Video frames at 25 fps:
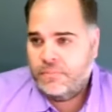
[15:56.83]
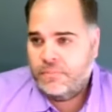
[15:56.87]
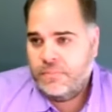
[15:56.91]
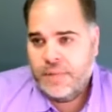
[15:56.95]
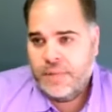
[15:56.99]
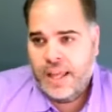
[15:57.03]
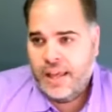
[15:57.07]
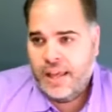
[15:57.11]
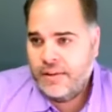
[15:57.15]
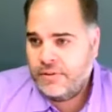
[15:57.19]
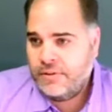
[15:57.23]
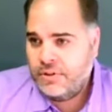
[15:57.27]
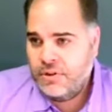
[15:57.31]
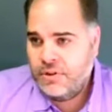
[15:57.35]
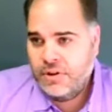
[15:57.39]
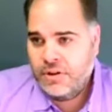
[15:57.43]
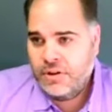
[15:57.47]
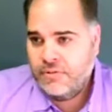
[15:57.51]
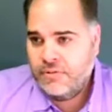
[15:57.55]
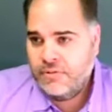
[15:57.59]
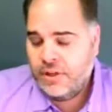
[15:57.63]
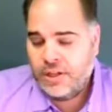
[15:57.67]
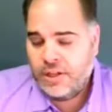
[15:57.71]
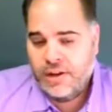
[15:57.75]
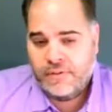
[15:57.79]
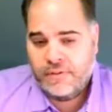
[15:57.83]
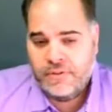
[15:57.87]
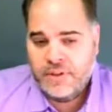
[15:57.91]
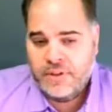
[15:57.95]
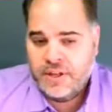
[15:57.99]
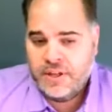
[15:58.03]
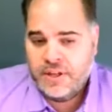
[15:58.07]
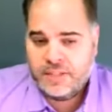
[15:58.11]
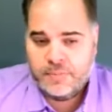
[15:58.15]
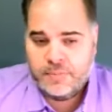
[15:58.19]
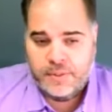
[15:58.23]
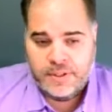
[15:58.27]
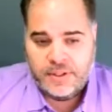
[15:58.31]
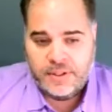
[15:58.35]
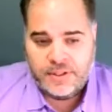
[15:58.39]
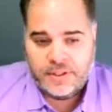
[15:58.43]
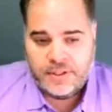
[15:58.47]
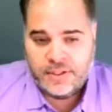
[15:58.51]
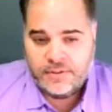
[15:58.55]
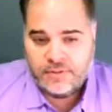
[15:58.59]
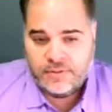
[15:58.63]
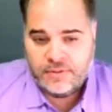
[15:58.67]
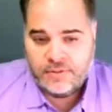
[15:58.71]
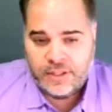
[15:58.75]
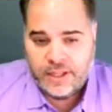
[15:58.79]
yeah, you can write off the
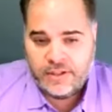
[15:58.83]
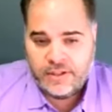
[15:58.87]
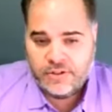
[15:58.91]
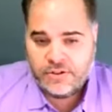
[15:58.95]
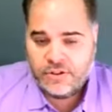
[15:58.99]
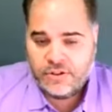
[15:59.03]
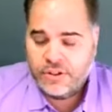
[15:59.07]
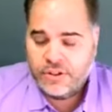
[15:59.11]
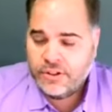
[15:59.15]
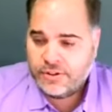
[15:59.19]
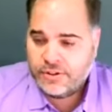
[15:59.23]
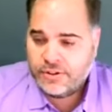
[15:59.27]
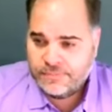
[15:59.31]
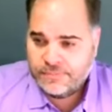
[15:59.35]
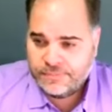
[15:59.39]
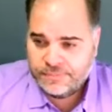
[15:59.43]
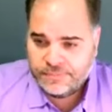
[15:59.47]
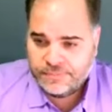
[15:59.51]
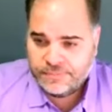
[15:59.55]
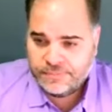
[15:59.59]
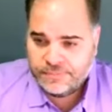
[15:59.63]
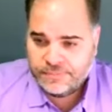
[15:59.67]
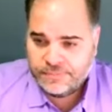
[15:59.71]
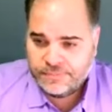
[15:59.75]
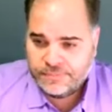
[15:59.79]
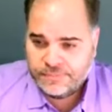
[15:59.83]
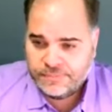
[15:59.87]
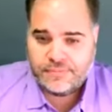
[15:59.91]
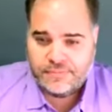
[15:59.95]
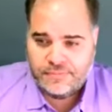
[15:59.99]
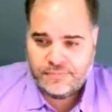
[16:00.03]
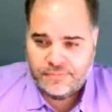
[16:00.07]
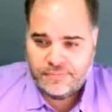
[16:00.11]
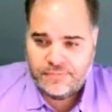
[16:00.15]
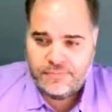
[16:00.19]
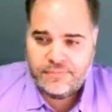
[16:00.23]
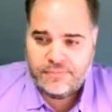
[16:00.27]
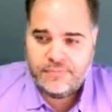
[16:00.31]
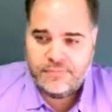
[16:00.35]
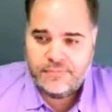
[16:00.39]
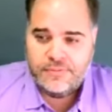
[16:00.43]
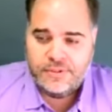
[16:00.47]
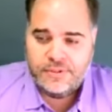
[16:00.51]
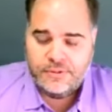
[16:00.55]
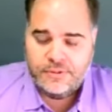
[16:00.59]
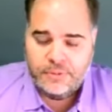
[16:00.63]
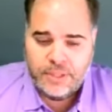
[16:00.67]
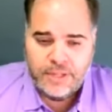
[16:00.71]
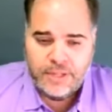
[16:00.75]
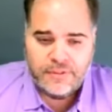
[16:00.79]
expenses for that. Sure,
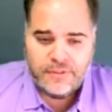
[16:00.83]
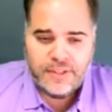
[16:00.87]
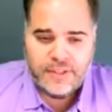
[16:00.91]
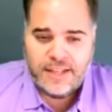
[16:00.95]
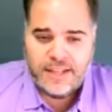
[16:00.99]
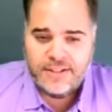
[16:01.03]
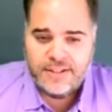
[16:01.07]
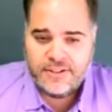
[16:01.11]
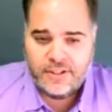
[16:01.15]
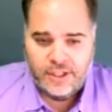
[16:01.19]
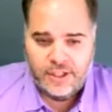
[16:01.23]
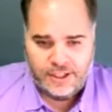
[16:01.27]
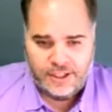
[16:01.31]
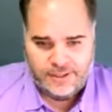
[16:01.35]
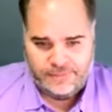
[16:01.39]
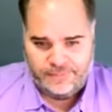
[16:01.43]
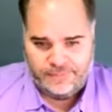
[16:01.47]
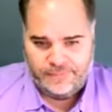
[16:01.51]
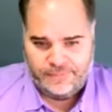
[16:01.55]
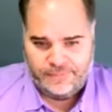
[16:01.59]
we have case law.